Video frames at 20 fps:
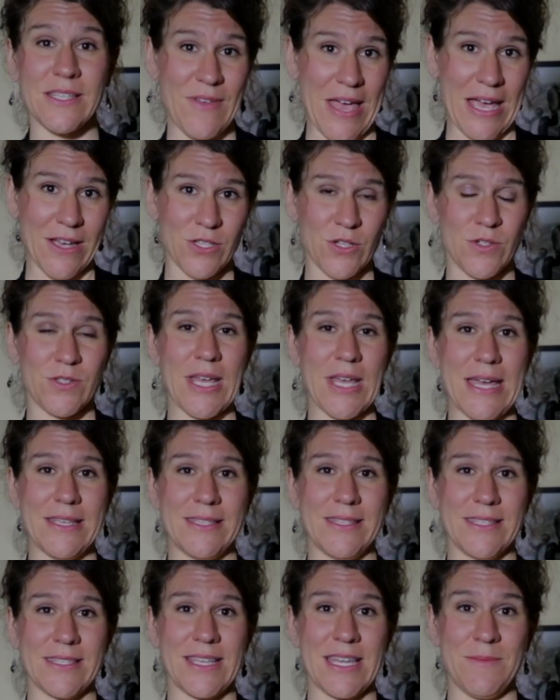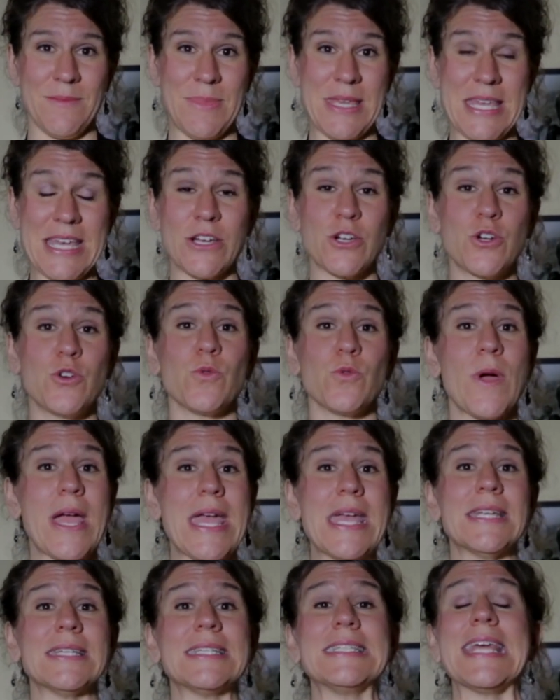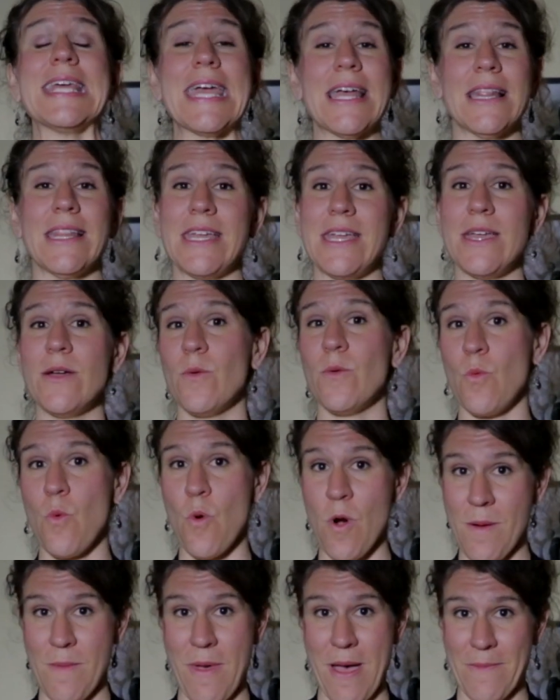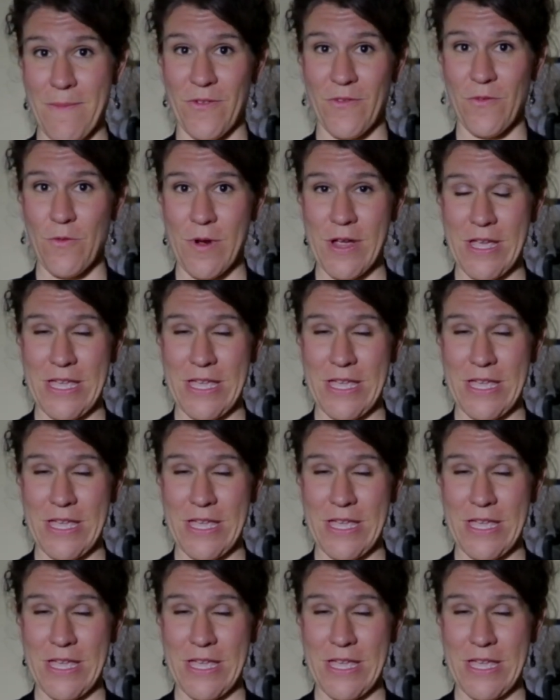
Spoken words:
of exercises can be a great daily warm-up for